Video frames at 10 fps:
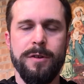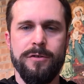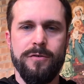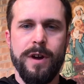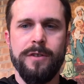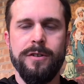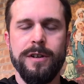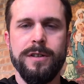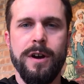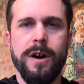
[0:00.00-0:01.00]
of
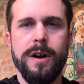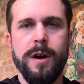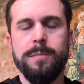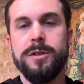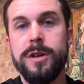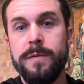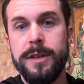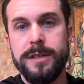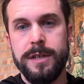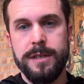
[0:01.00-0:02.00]
structures are
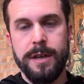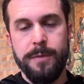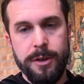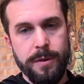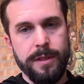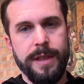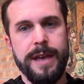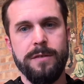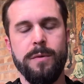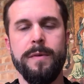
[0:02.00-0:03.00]
observances, like we do at
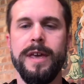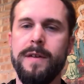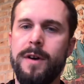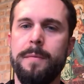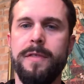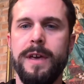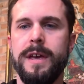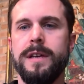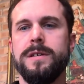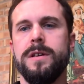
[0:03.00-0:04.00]
Lent when we give up
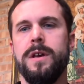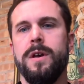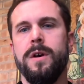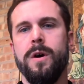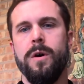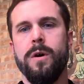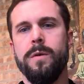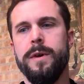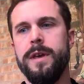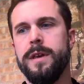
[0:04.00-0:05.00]
things or
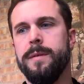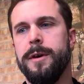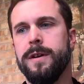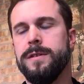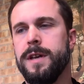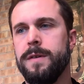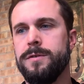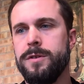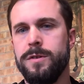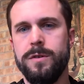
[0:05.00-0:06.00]
we commit ourselves
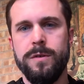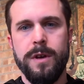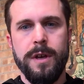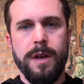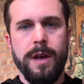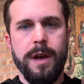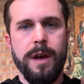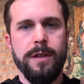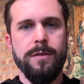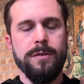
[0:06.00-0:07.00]
to
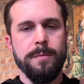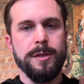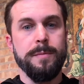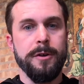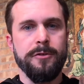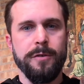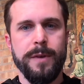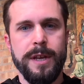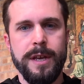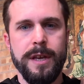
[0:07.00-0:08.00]
do some spiritual
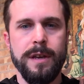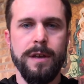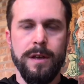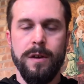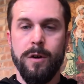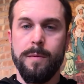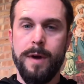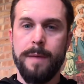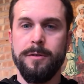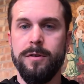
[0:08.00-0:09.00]
reading or
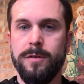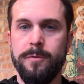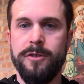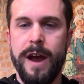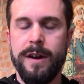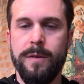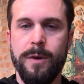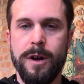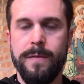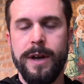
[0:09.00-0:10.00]
perhaps to do some charity
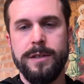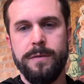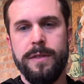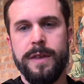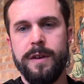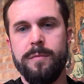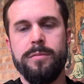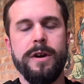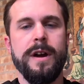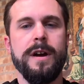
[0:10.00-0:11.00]
work, right? So we think of
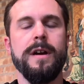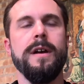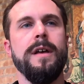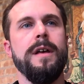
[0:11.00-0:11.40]
prayer,